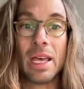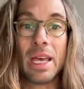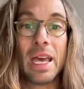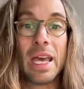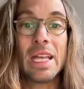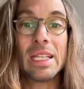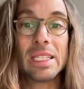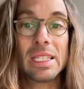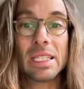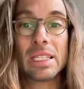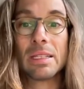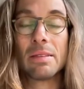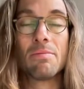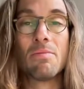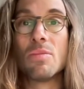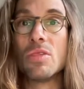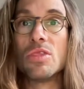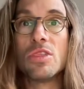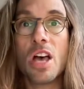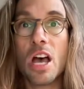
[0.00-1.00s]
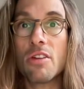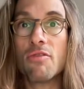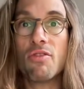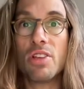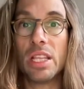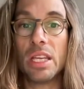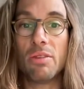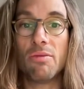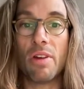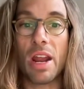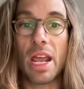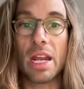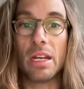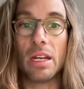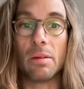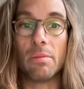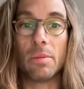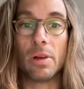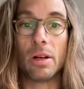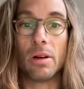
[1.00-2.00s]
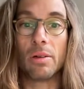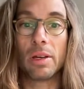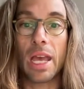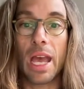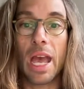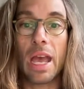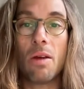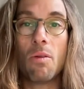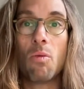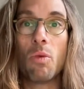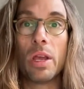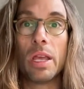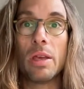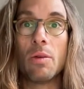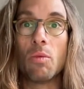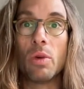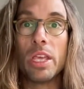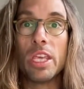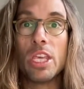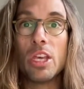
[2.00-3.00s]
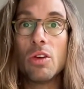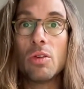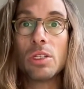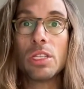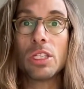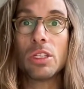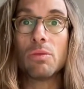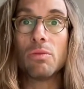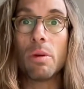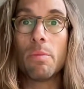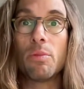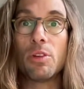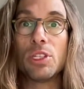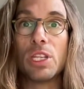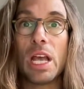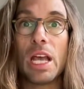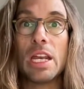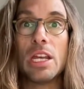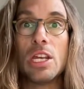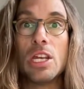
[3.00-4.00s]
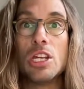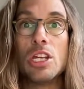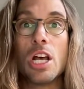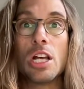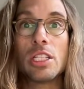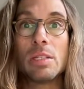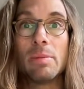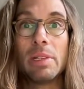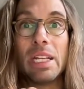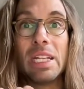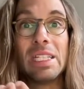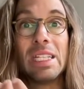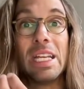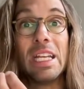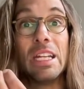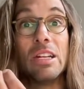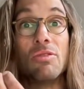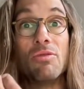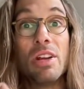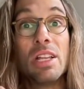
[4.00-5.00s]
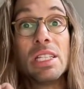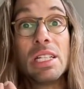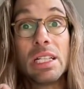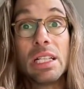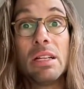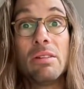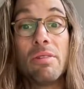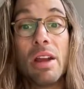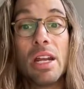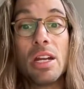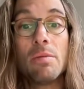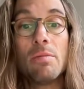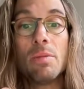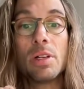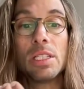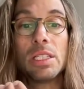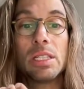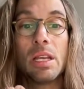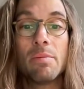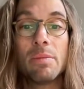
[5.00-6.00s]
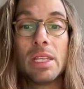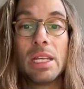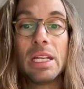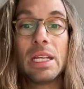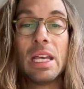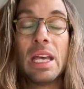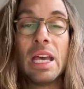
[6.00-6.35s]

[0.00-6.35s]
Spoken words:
It's not really random, okay? We use it to represent not something that's intrinsically random, but something